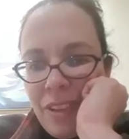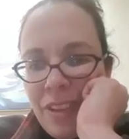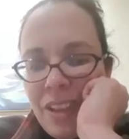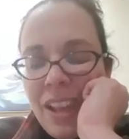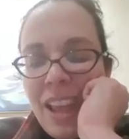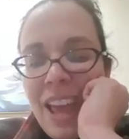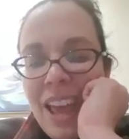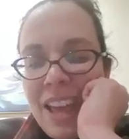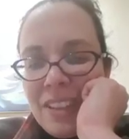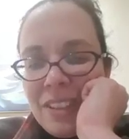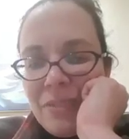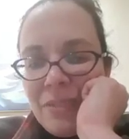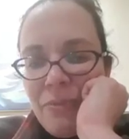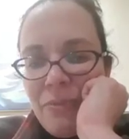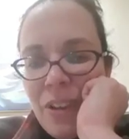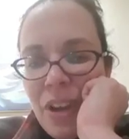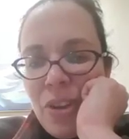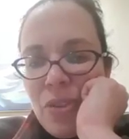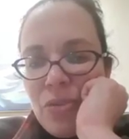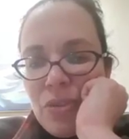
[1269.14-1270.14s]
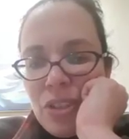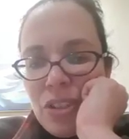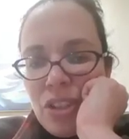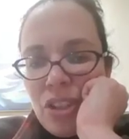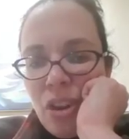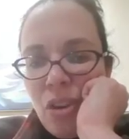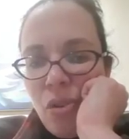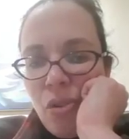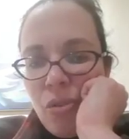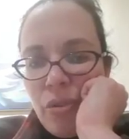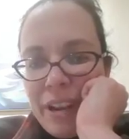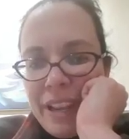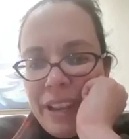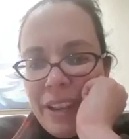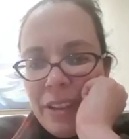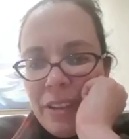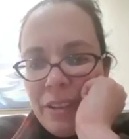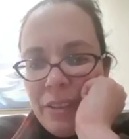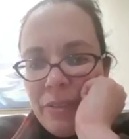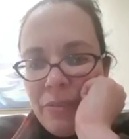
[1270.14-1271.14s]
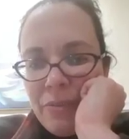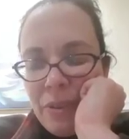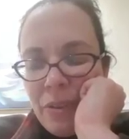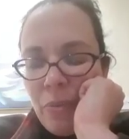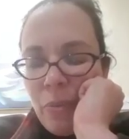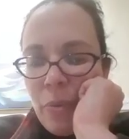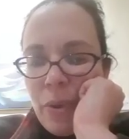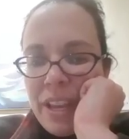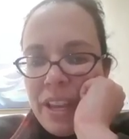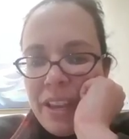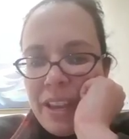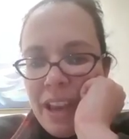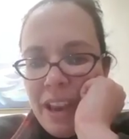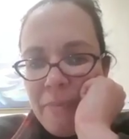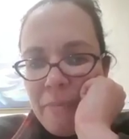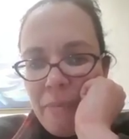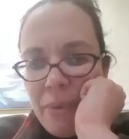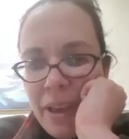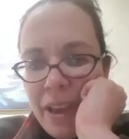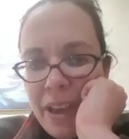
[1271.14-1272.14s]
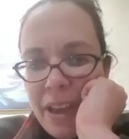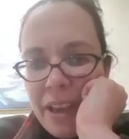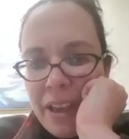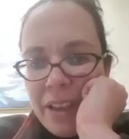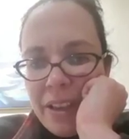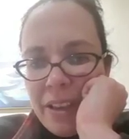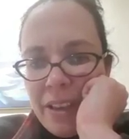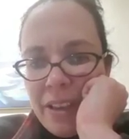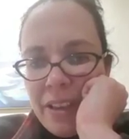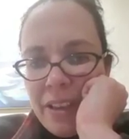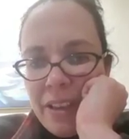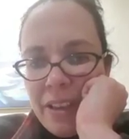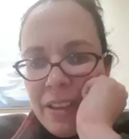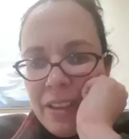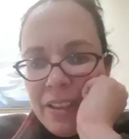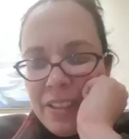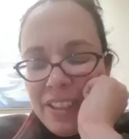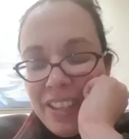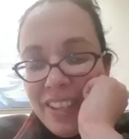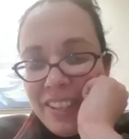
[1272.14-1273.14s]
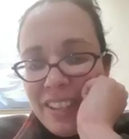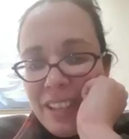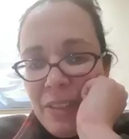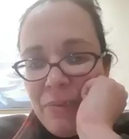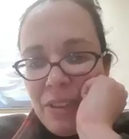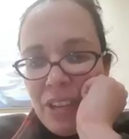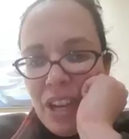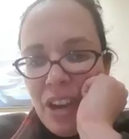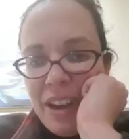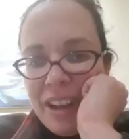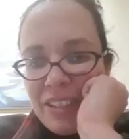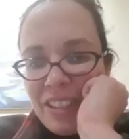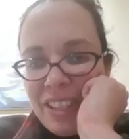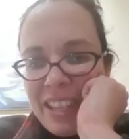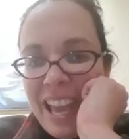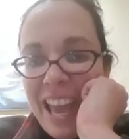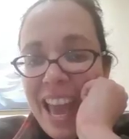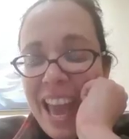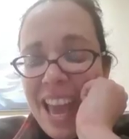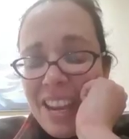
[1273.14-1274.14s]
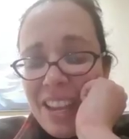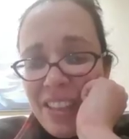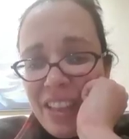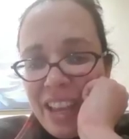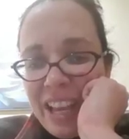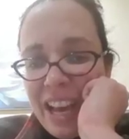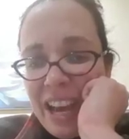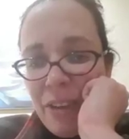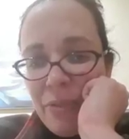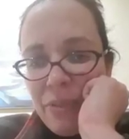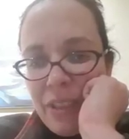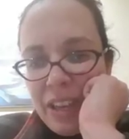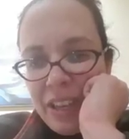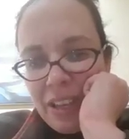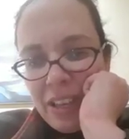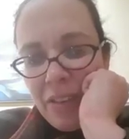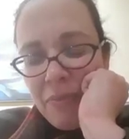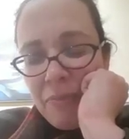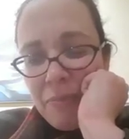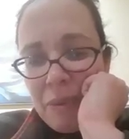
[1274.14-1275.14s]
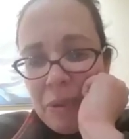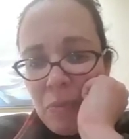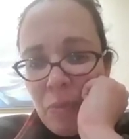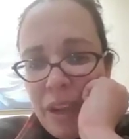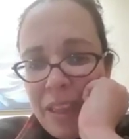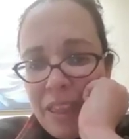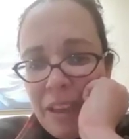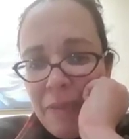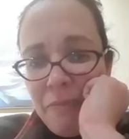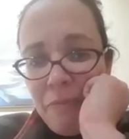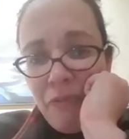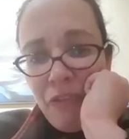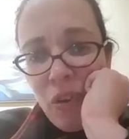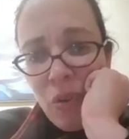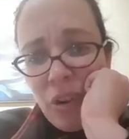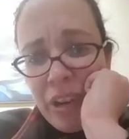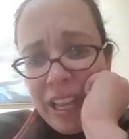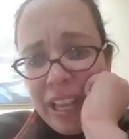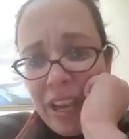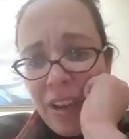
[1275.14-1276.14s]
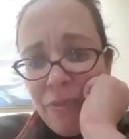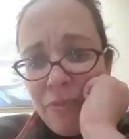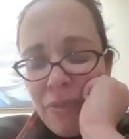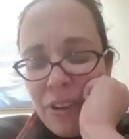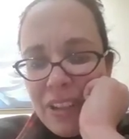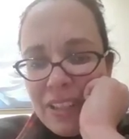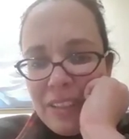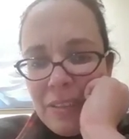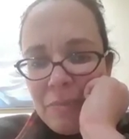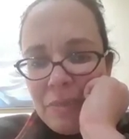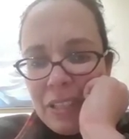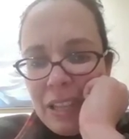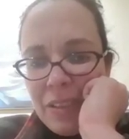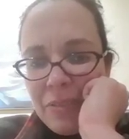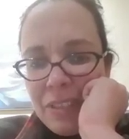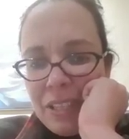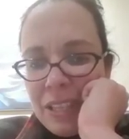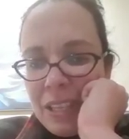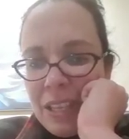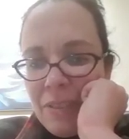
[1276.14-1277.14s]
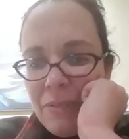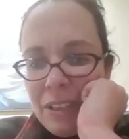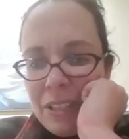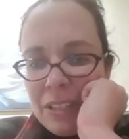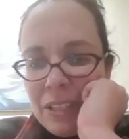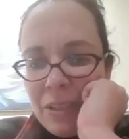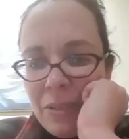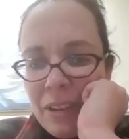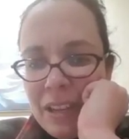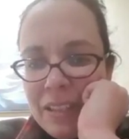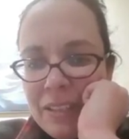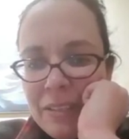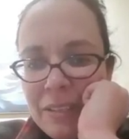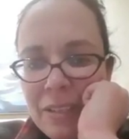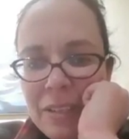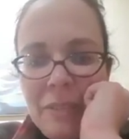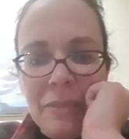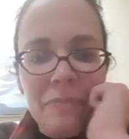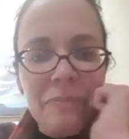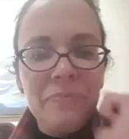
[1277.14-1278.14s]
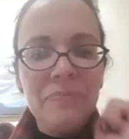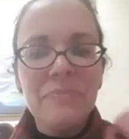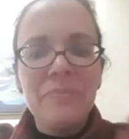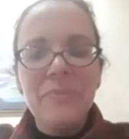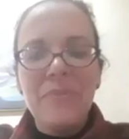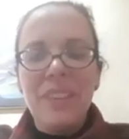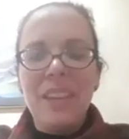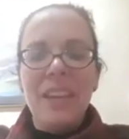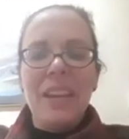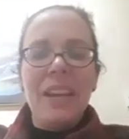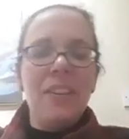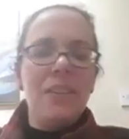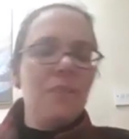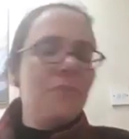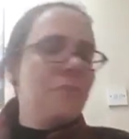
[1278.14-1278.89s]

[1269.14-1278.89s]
Let's vote Tory for a weak MP who doesn't even know how to get anything out of their government when they're falling over themselves to give it to her. Hang